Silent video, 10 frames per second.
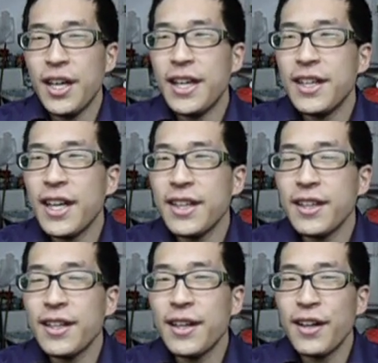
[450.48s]
And
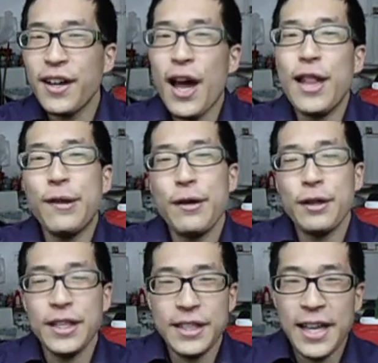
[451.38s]
then I learned
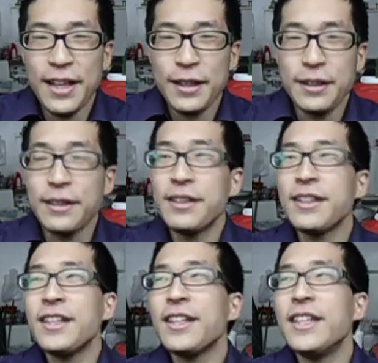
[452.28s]
Italian.
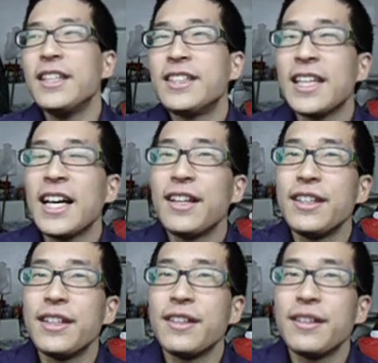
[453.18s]

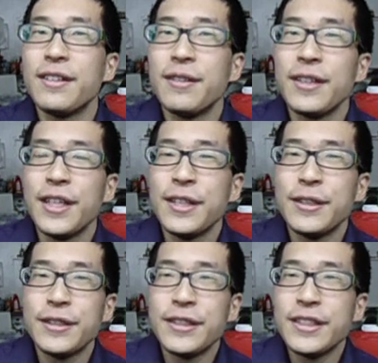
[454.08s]
Italian,
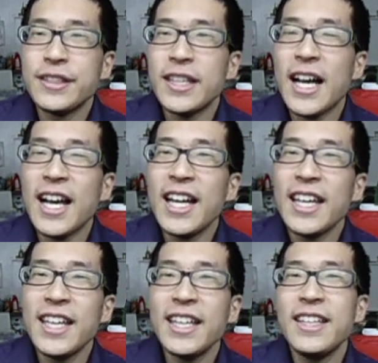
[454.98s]

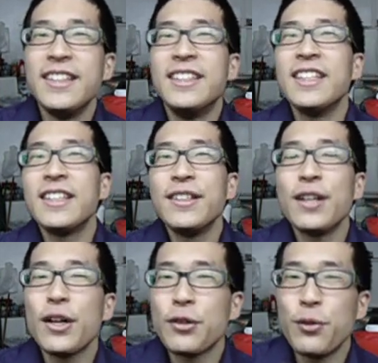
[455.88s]
I did
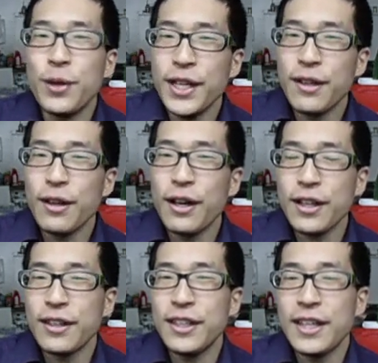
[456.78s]
not read a lot
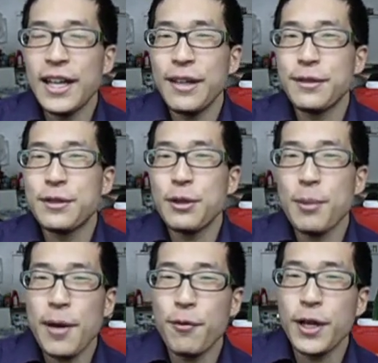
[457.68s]
in Italian, so
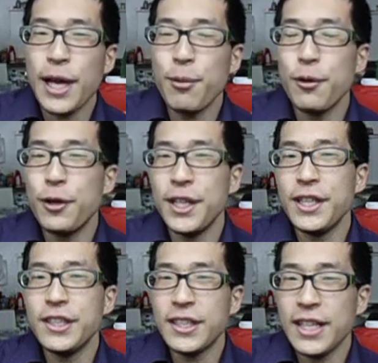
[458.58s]
my vocabulary
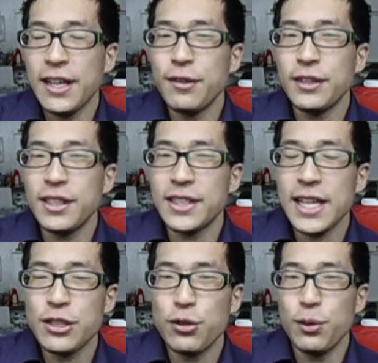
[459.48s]
in Italian is
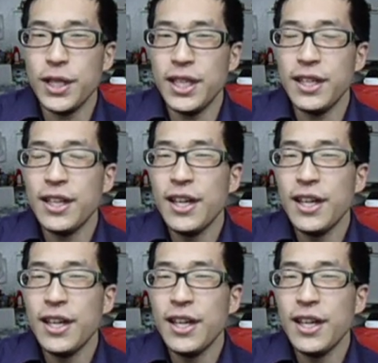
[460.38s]
actually